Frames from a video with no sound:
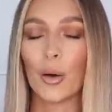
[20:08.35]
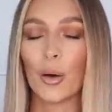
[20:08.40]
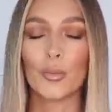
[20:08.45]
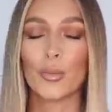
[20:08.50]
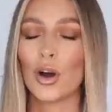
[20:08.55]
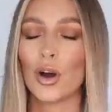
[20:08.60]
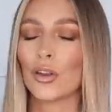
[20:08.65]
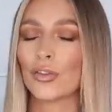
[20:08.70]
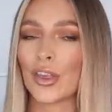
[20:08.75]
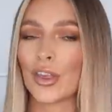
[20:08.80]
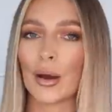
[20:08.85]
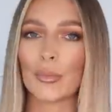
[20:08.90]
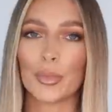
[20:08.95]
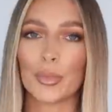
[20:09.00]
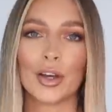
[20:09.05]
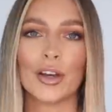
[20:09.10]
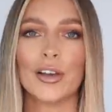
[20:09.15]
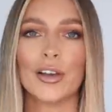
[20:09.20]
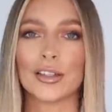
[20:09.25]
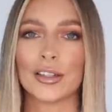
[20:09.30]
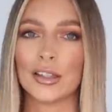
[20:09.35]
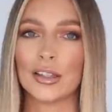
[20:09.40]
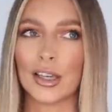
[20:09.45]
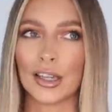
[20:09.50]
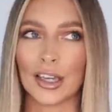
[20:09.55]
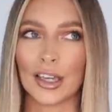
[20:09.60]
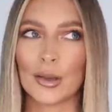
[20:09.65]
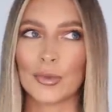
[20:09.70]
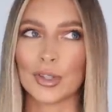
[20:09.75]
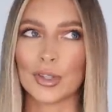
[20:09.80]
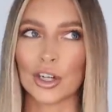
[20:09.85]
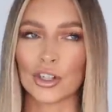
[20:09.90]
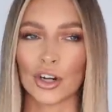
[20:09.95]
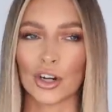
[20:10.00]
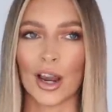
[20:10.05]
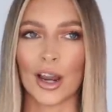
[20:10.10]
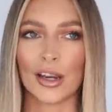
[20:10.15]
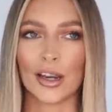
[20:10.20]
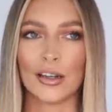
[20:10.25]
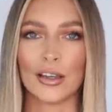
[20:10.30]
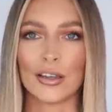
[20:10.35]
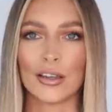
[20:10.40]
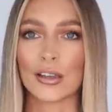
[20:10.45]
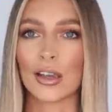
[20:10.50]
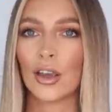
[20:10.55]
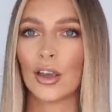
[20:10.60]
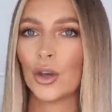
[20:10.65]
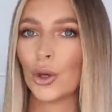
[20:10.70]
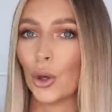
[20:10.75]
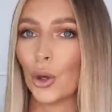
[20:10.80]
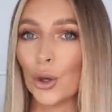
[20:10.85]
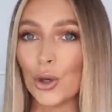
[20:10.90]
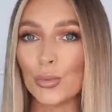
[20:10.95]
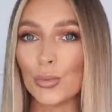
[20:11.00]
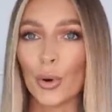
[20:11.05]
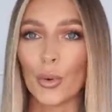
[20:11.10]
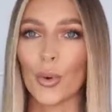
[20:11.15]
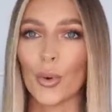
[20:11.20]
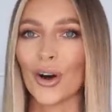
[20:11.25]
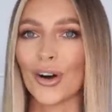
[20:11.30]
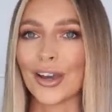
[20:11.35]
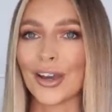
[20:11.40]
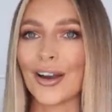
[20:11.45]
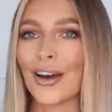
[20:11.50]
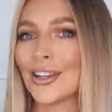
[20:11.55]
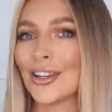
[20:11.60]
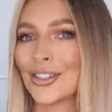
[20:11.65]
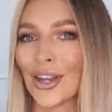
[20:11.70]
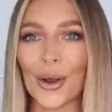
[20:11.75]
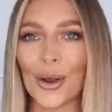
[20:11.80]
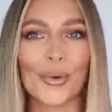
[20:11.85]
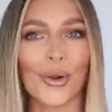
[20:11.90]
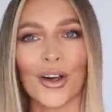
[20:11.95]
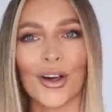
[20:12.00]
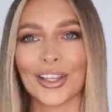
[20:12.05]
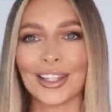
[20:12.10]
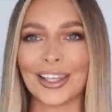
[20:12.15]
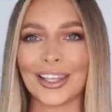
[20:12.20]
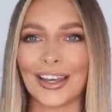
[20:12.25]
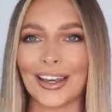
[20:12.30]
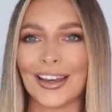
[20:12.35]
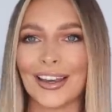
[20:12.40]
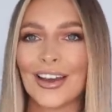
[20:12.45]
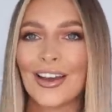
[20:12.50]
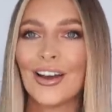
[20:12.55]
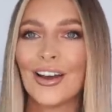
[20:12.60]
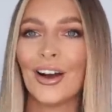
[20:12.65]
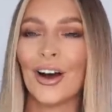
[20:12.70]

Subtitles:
I'm not that person that keeps their trainers uber white. I don't like it.